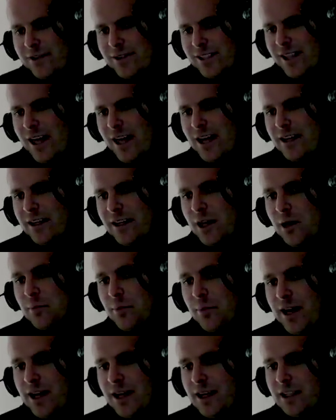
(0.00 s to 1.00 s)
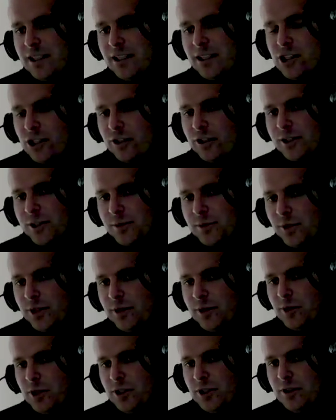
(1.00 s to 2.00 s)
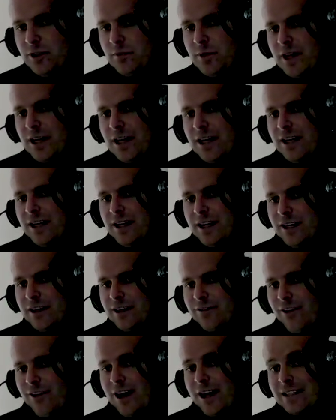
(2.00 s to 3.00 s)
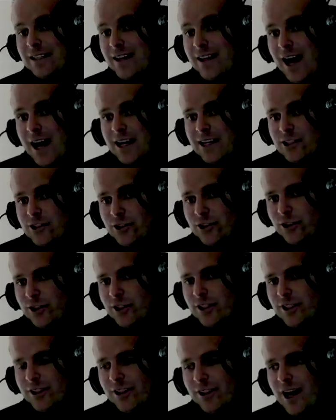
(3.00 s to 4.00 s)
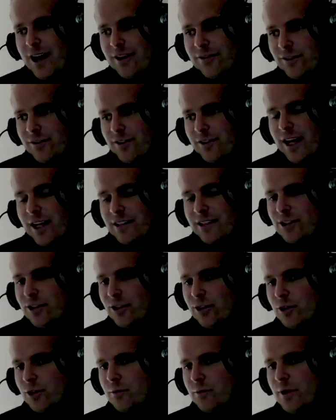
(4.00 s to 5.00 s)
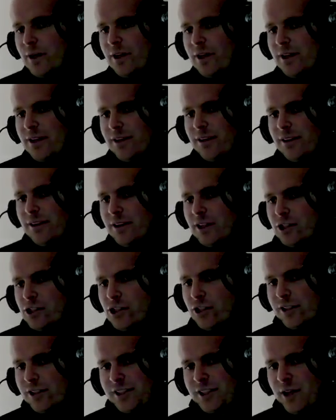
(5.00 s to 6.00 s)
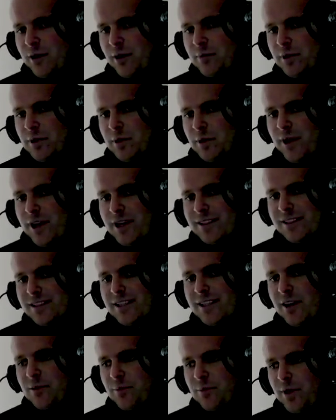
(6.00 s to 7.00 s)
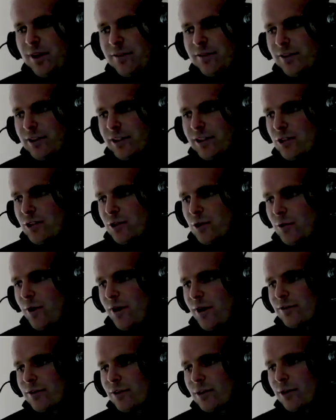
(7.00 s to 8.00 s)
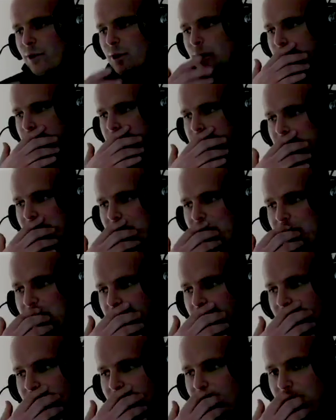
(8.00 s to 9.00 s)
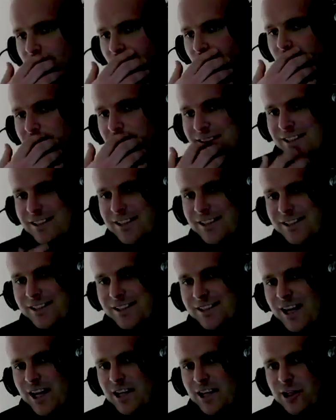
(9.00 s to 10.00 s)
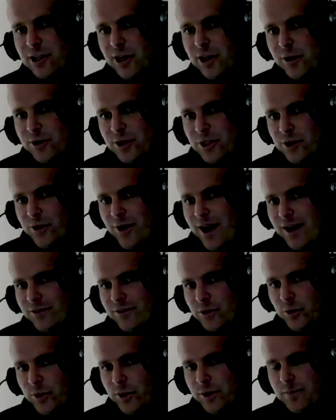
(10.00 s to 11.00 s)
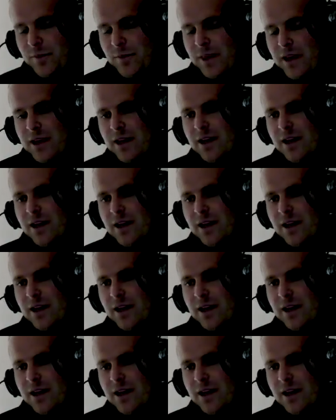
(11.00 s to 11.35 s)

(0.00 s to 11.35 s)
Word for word: sounds like. I pay an insurance premium. If I die during the life of that term, then the insurance company pays a death benefit to whoever um, that policy is assigned to go to afterward.